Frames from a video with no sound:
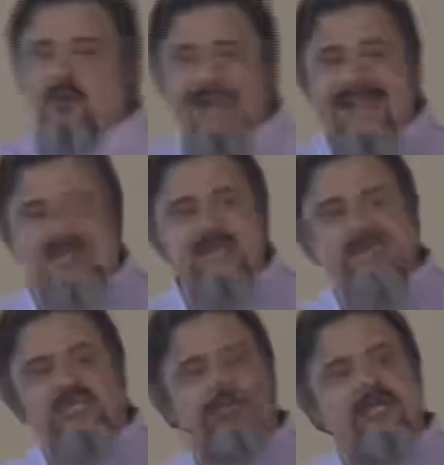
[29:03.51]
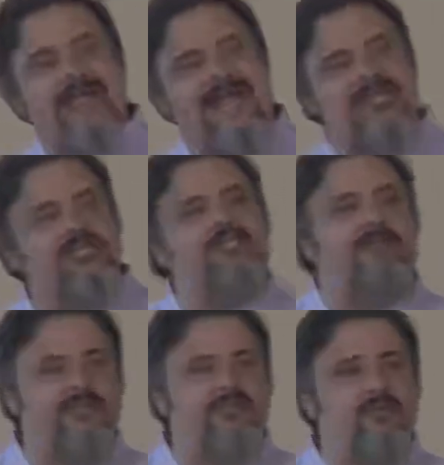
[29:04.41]
you make an initial connection to
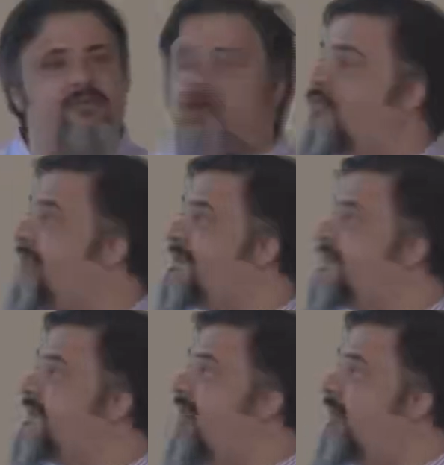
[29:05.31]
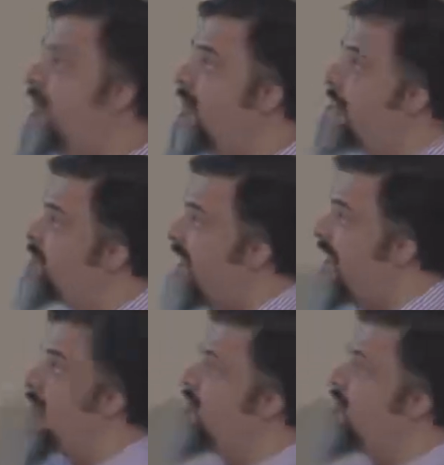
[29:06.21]
my server over SSL, then I